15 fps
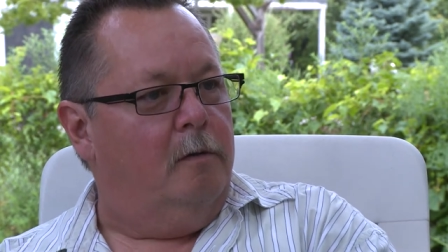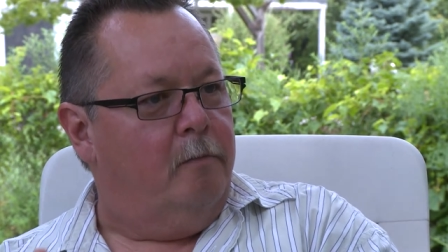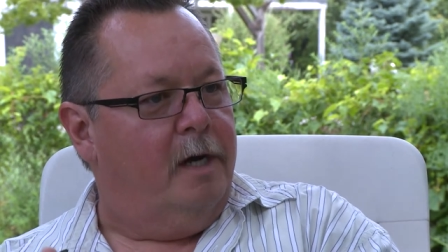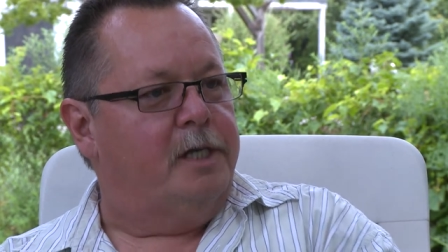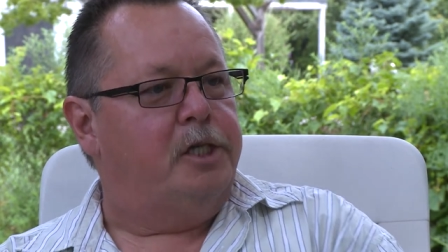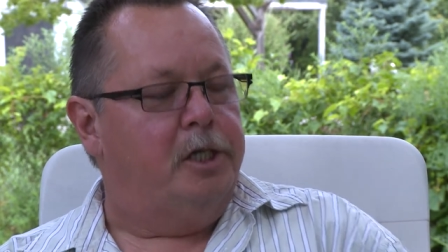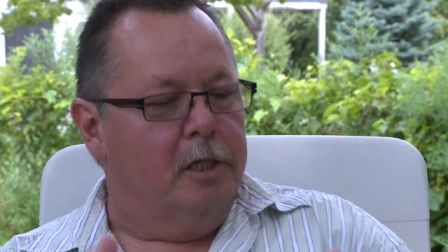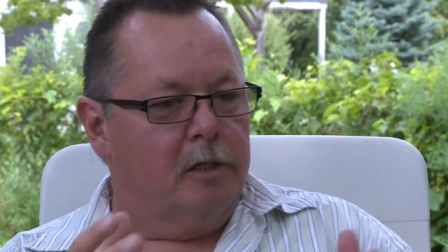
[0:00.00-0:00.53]

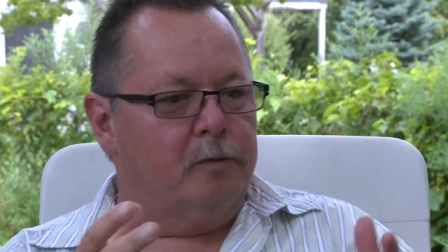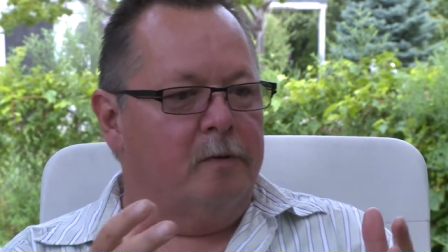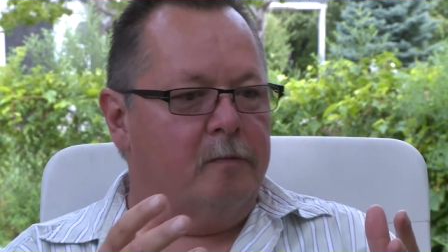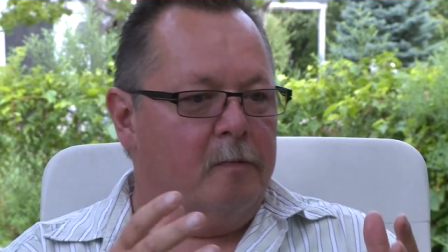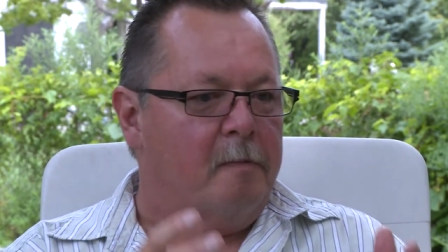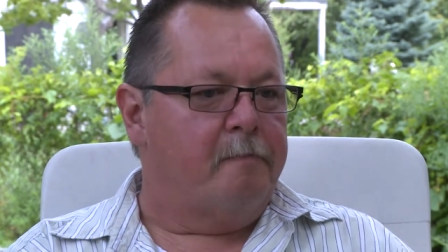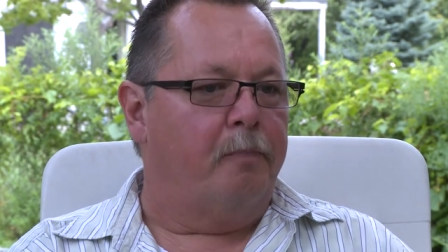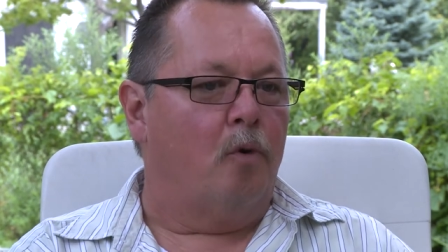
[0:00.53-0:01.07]
My
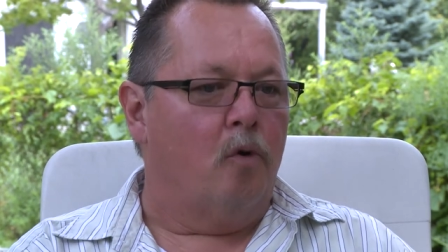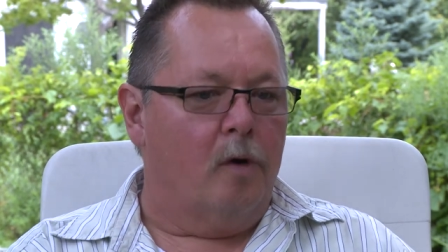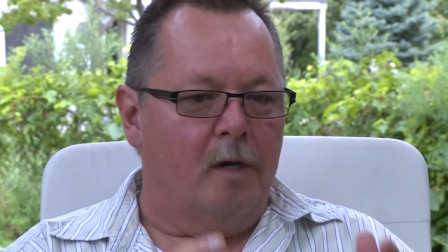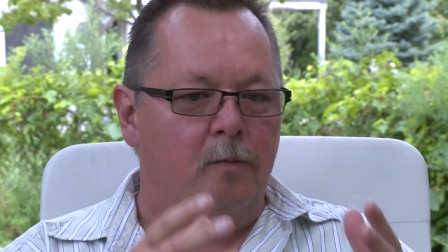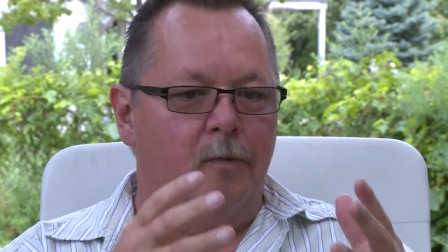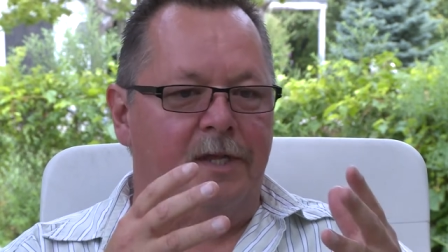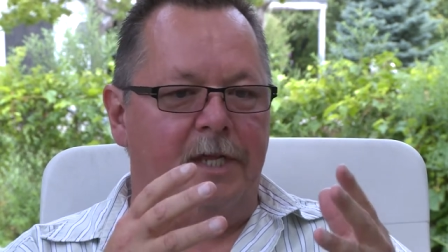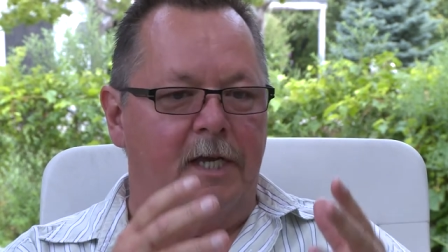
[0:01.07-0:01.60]
children were
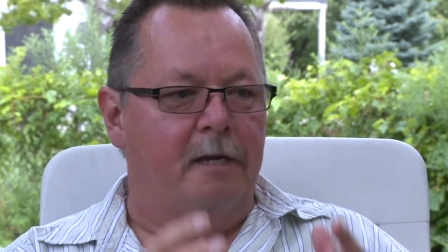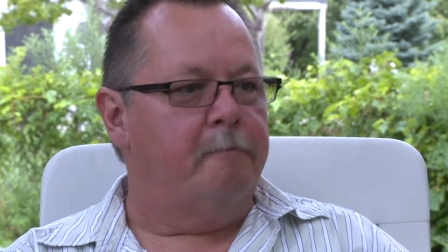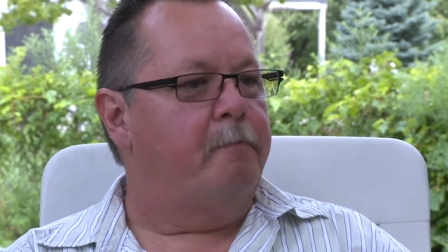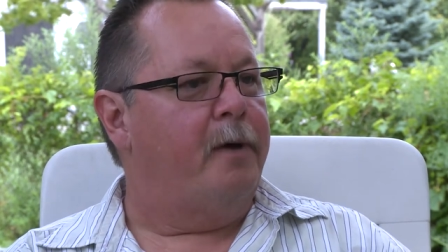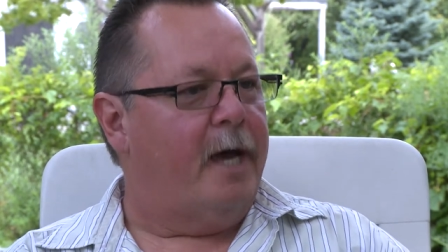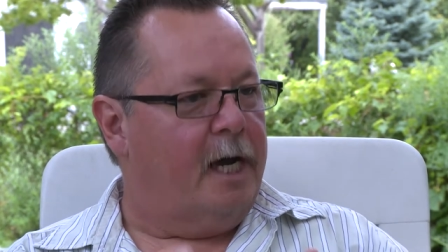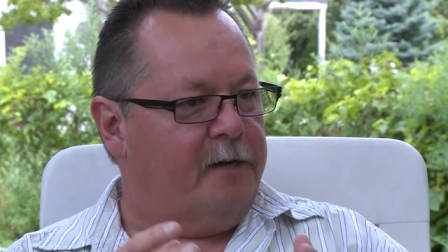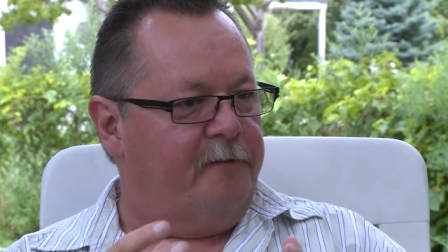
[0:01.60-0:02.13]
born with
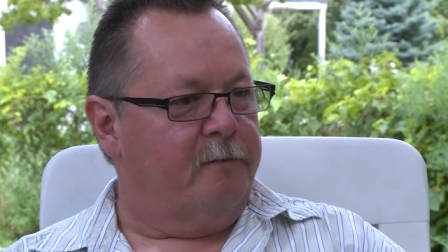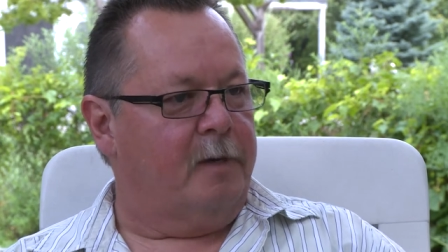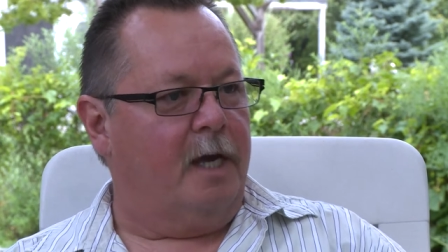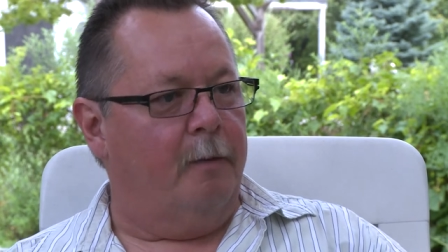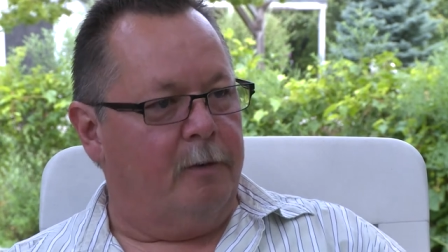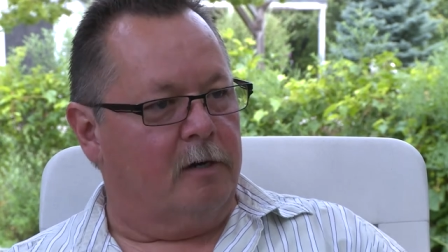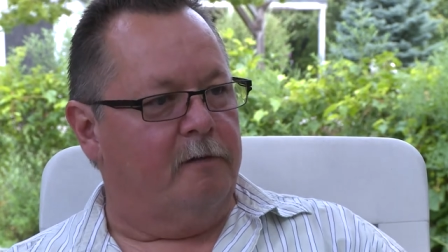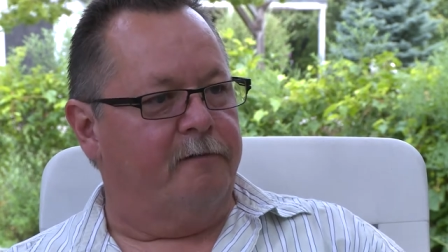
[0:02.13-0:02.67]
impacts from
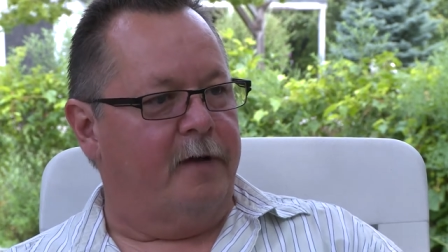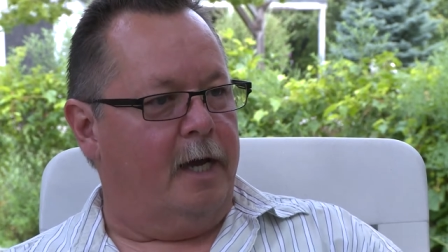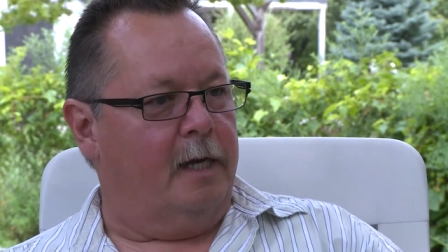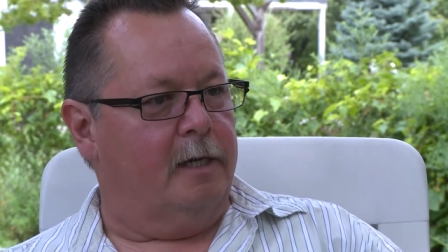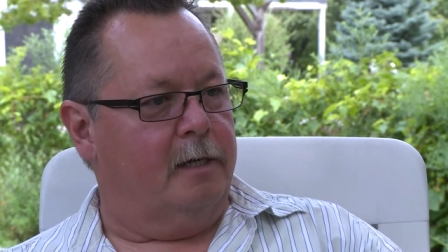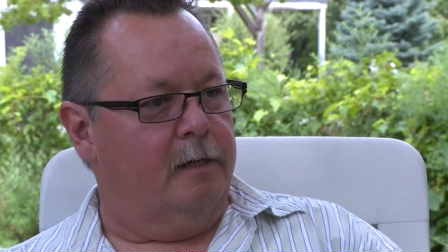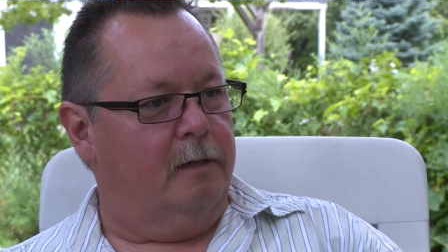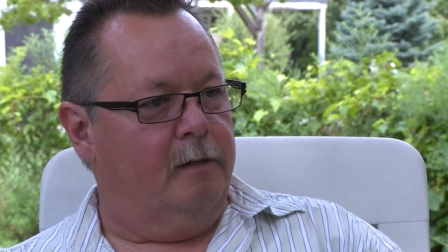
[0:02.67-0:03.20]
Chemical Valley.